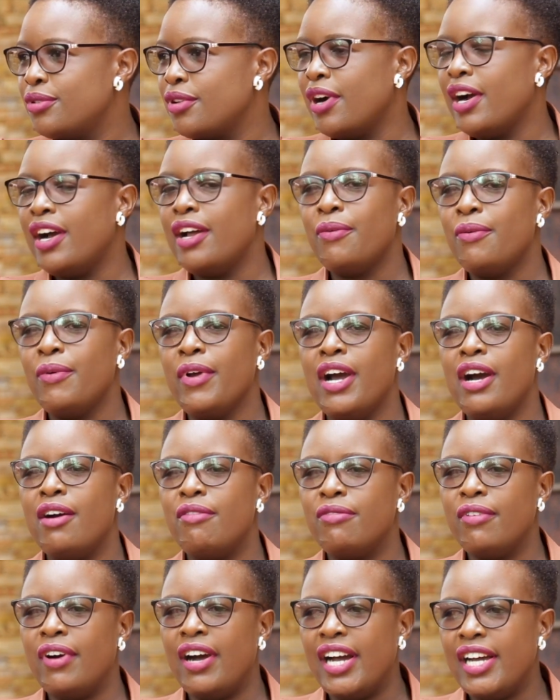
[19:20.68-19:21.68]
So, and we
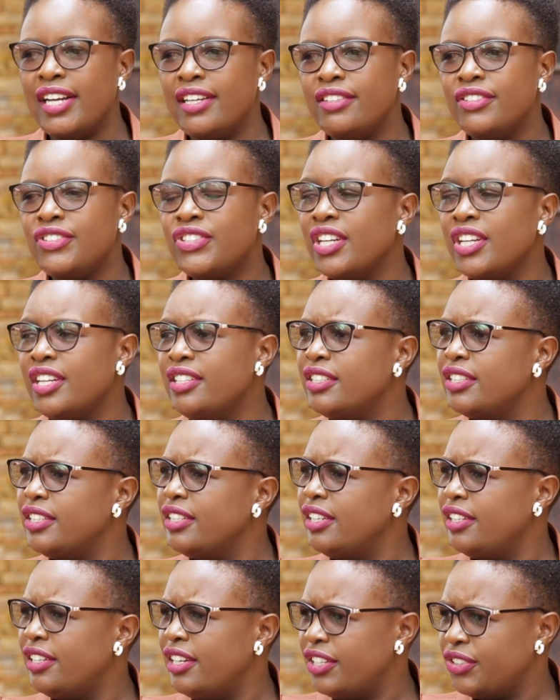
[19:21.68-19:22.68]
have had change
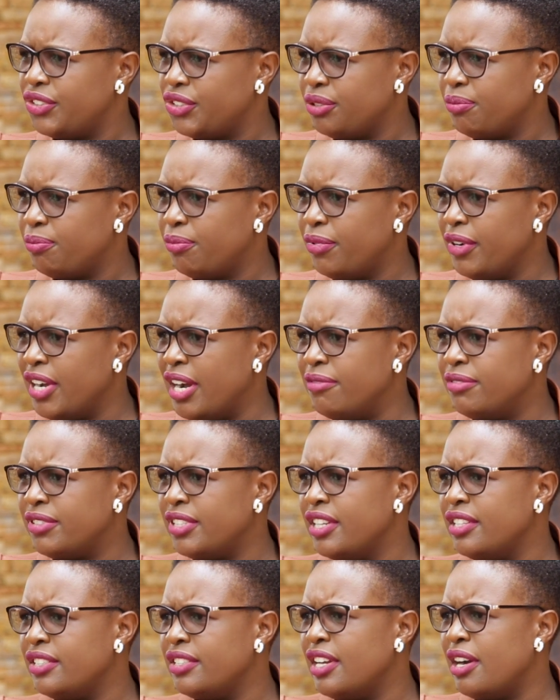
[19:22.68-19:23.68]
in leadership. We have
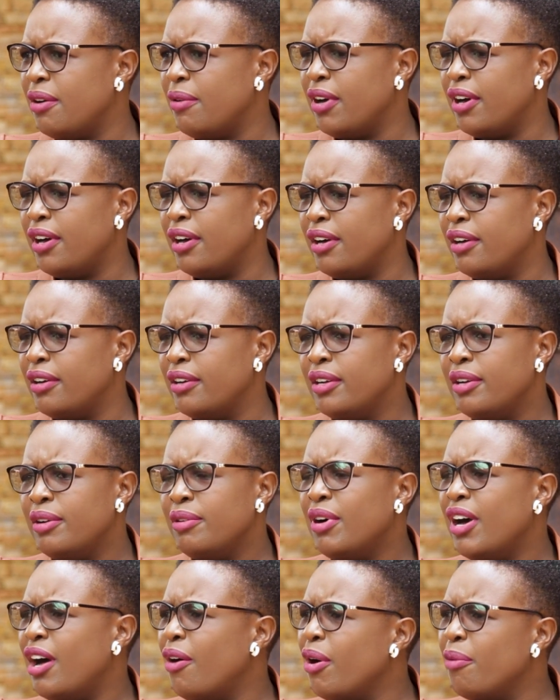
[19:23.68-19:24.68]
changed our
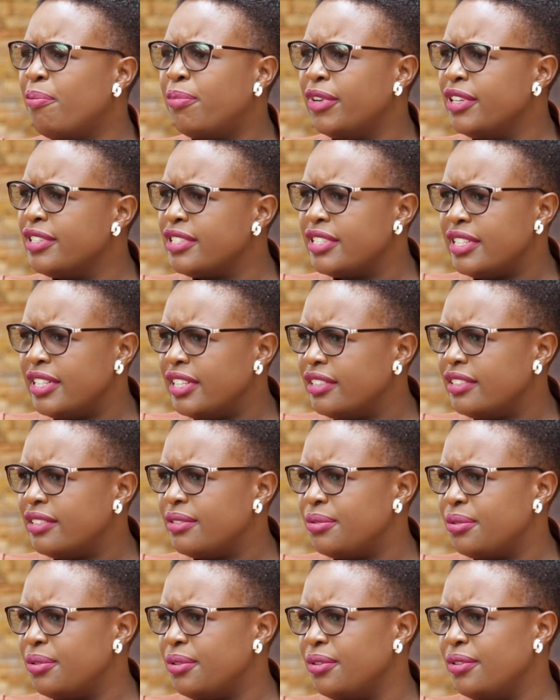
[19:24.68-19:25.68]

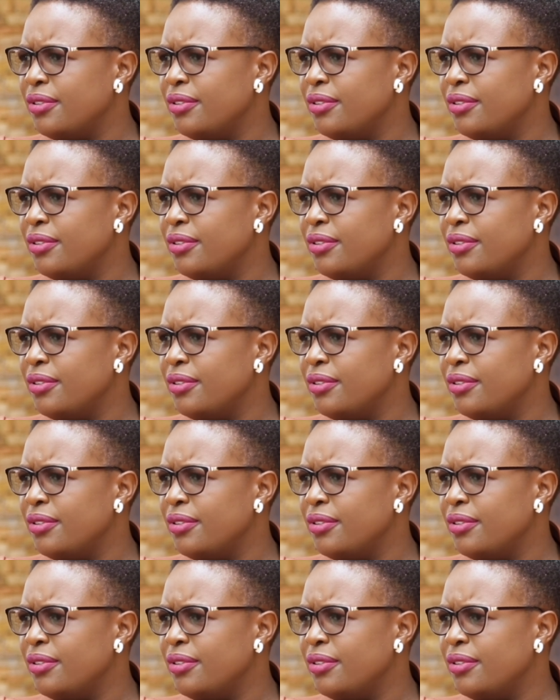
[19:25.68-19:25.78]
presidents,